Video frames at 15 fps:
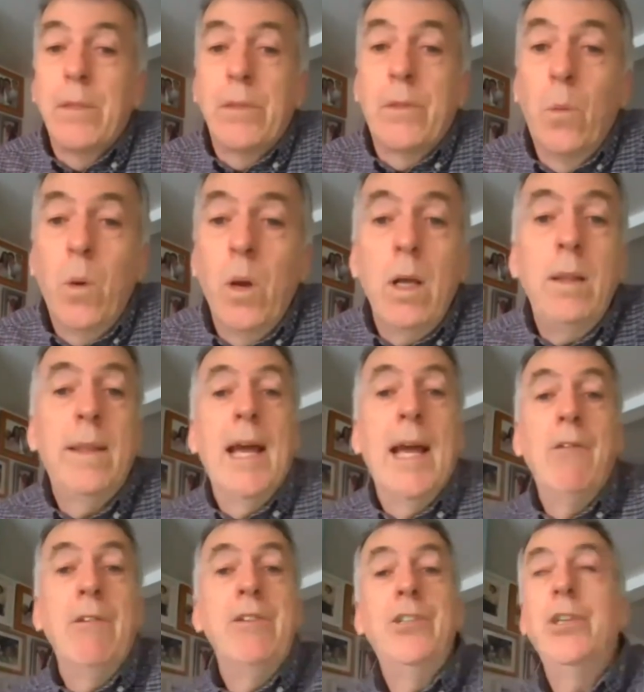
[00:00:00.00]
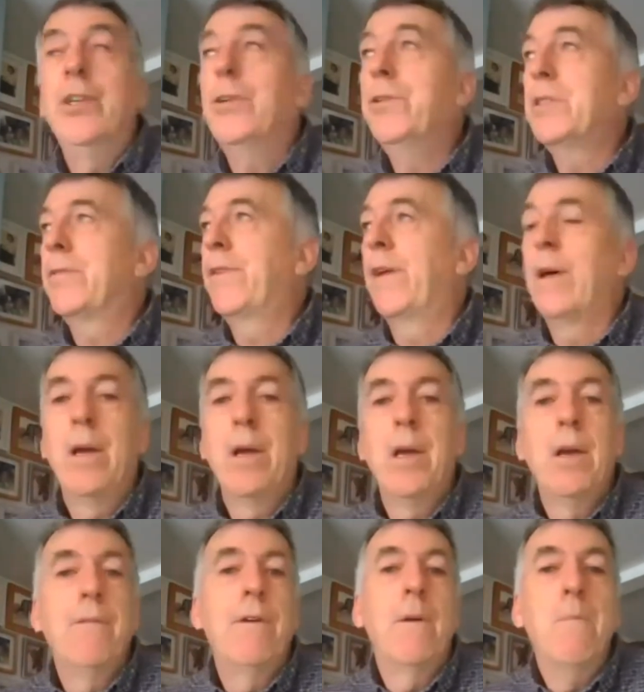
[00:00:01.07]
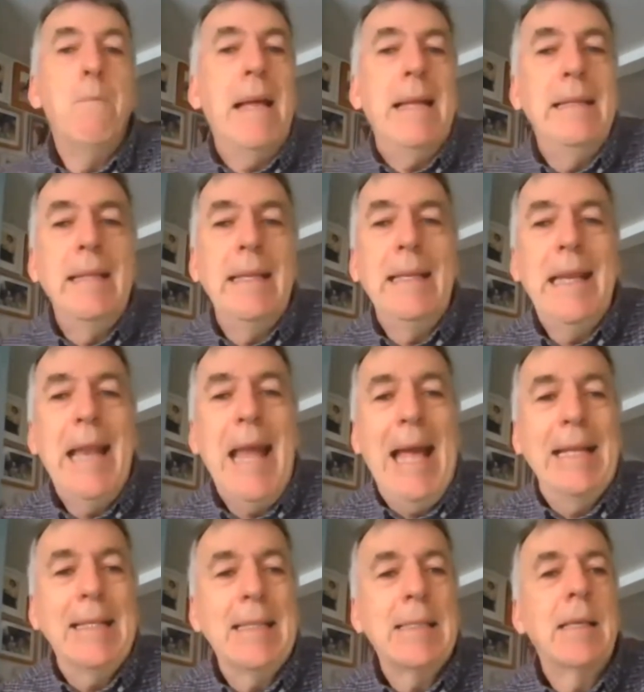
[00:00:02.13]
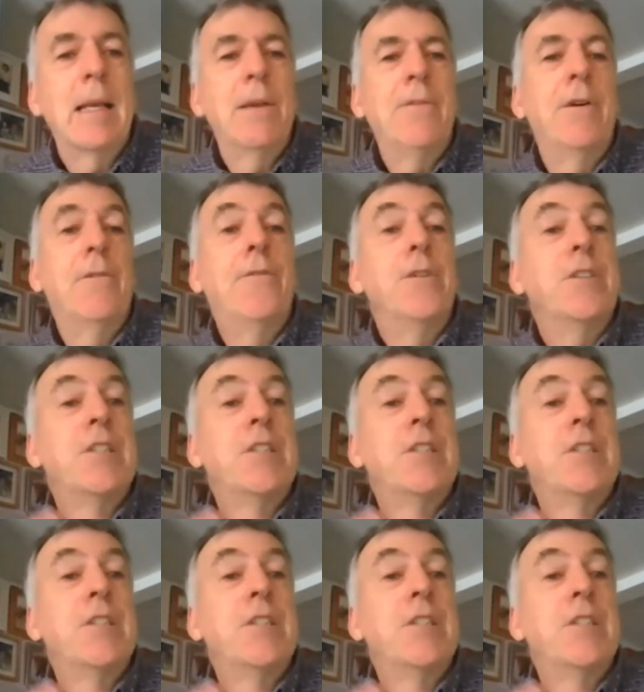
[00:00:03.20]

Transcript: The word there is used for, for mending nets, for, for